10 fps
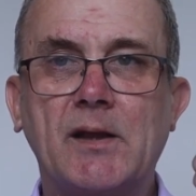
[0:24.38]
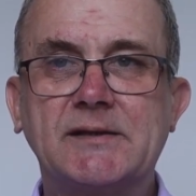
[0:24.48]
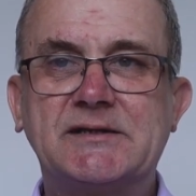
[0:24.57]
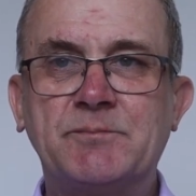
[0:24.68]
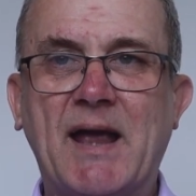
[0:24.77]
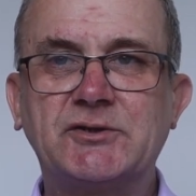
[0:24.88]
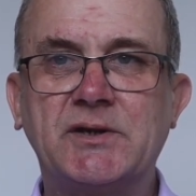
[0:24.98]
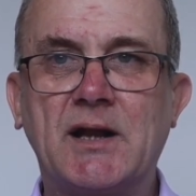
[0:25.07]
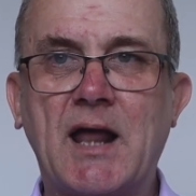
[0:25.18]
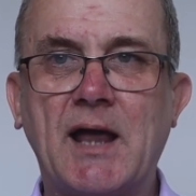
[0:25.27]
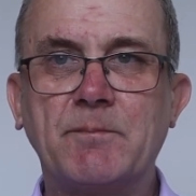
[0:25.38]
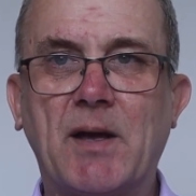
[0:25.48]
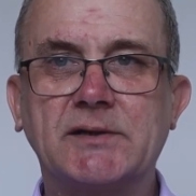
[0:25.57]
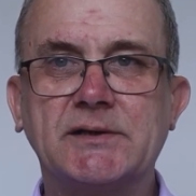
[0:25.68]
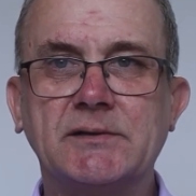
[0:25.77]
smashing the like
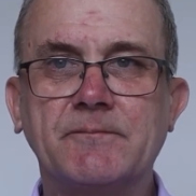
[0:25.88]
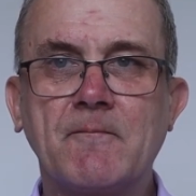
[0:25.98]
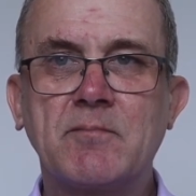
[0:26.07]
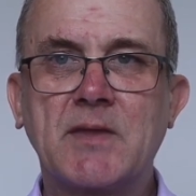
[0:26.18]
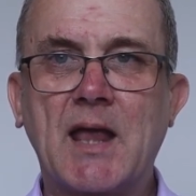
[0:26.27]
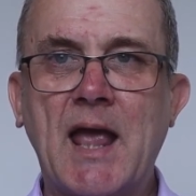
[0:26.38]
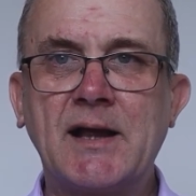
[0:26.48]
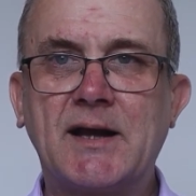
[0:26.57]
button and